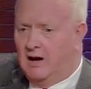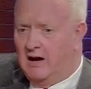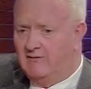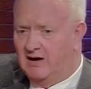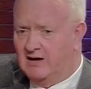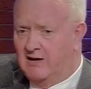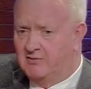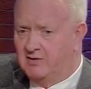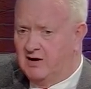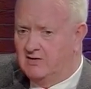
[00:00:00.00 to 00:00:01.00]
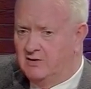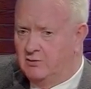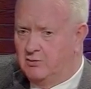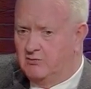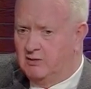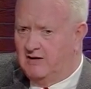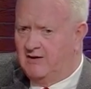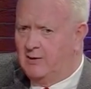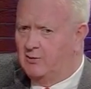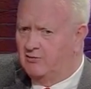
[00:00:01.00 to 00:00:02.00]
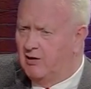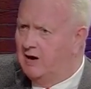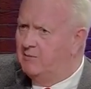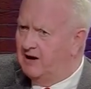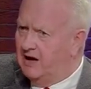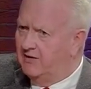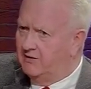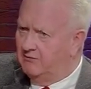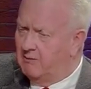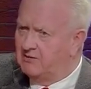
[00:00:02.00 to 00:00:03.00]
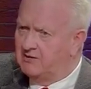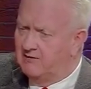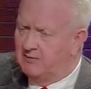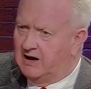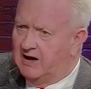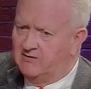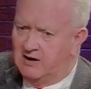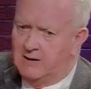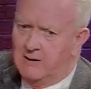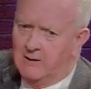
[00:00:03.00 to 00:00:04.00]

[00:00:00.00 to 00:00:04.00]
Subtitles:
I've had conversations with, I think it was Ryan McKenzie, Representative McKenzie,